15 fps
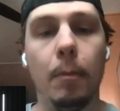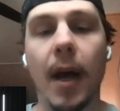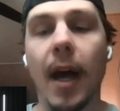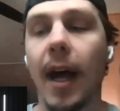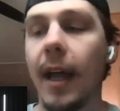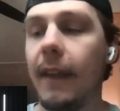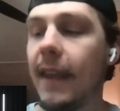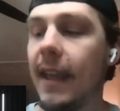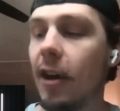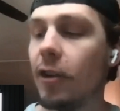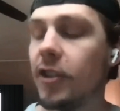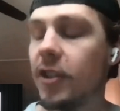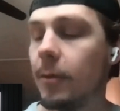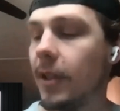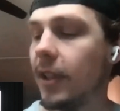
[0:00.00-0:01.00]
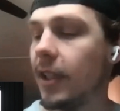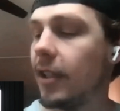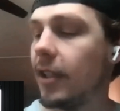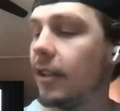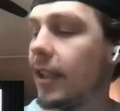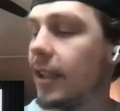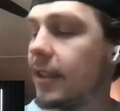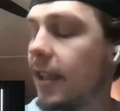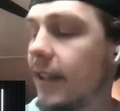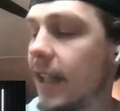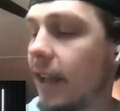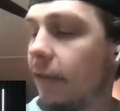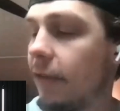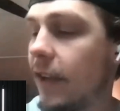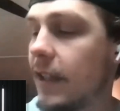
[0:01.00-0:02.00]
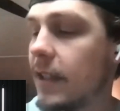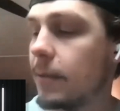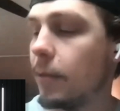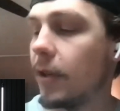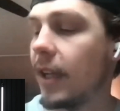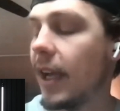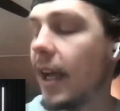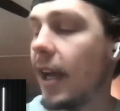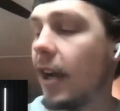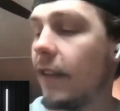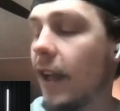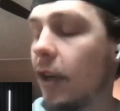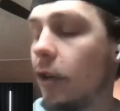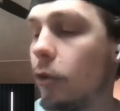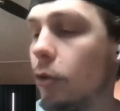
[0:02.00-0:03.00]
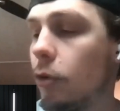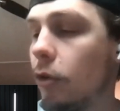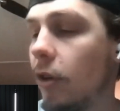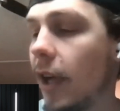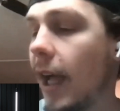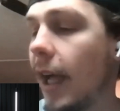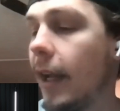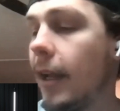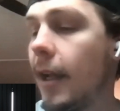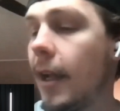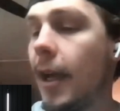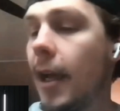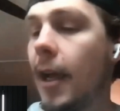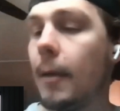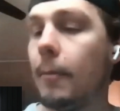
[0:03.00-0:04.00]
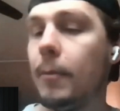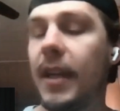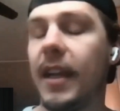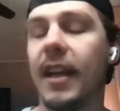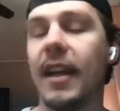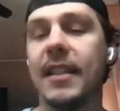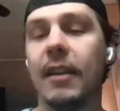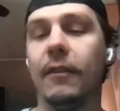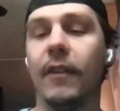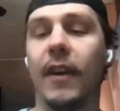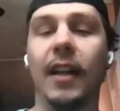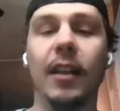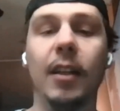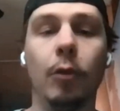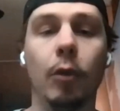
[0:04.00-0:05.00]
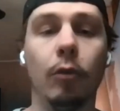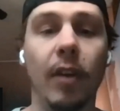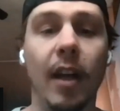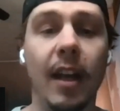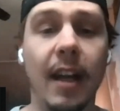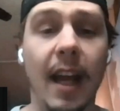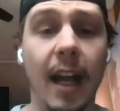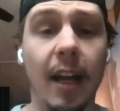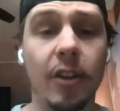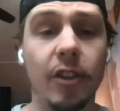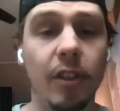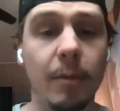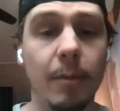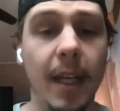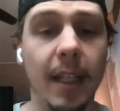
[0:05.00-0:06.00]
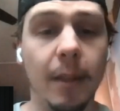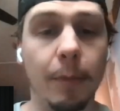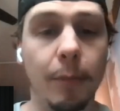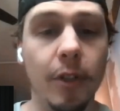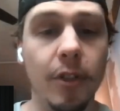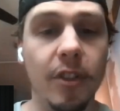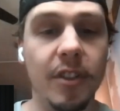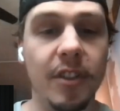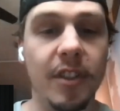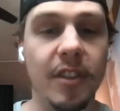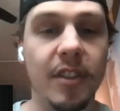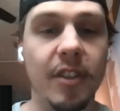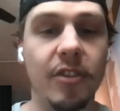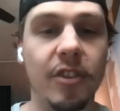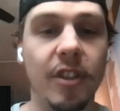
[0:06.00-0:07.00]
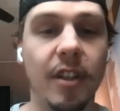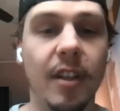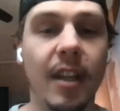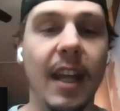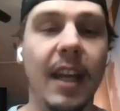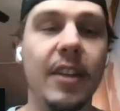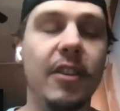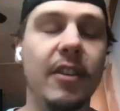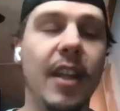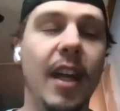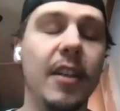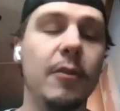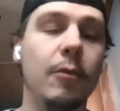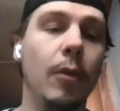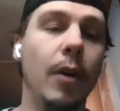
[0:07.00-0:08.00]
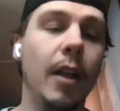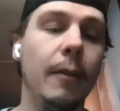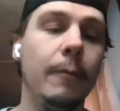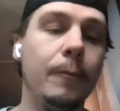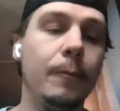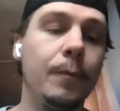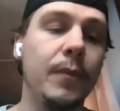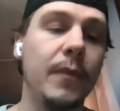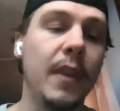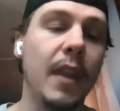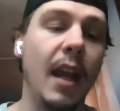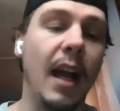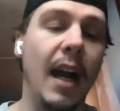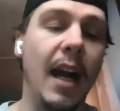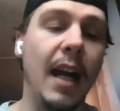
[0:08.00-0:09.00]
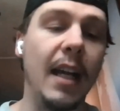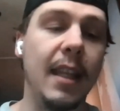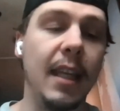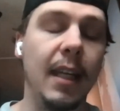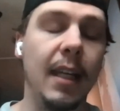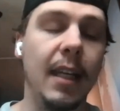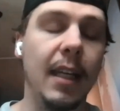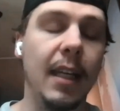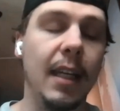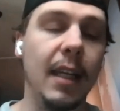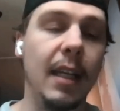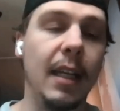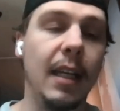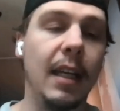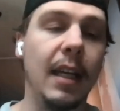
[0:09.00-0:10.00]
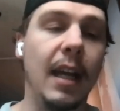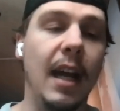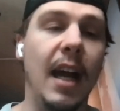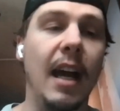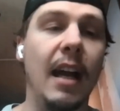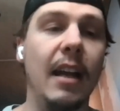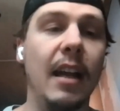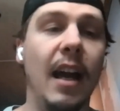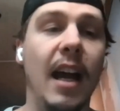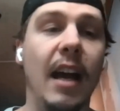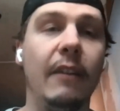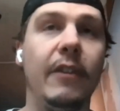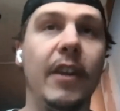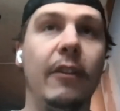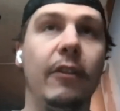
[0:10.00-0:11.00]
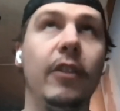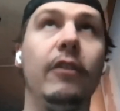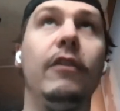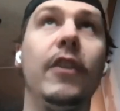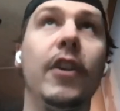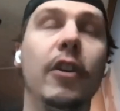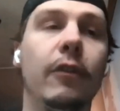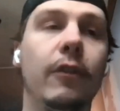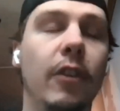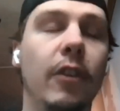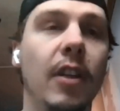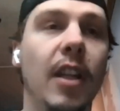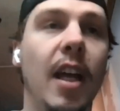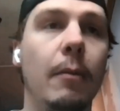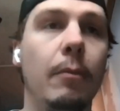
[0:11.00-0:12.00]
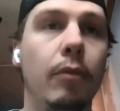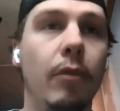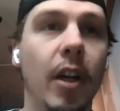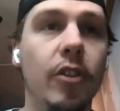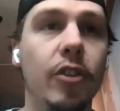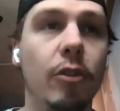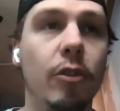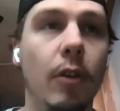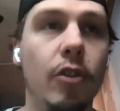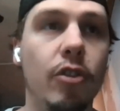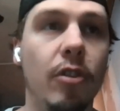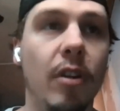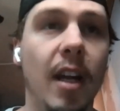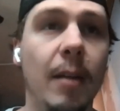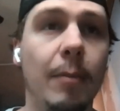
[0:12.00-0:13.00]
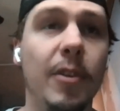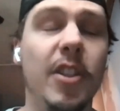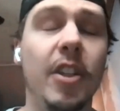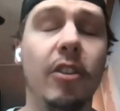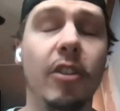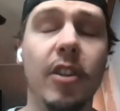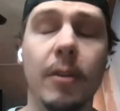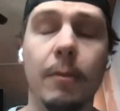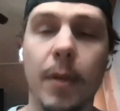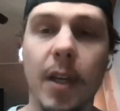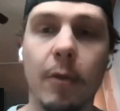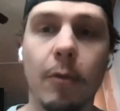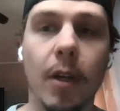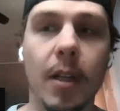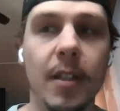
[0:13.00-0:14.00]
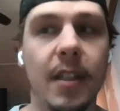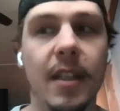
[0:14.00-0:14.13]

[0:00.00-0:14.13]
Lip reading: But they ultimately clicked on that Facebook ad or that Google ad because they finally were ready to actually make the purchase decision. And so that's what I think I definitely feel for a lot of brands who are trying, particularly the big ones,